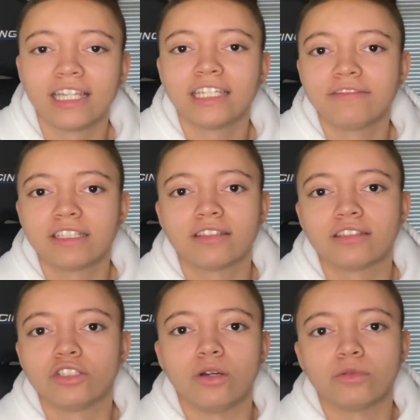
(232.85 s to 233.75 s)
even,
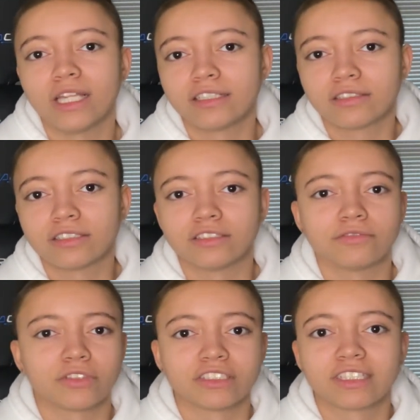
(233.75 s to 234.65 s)
you know, like, because
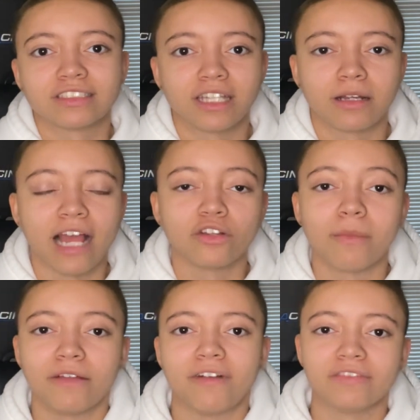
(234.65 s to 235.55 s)
for instance, like, I know
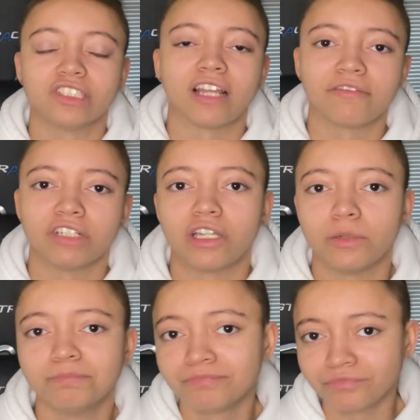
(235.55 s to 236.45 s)
my 5 to 9 video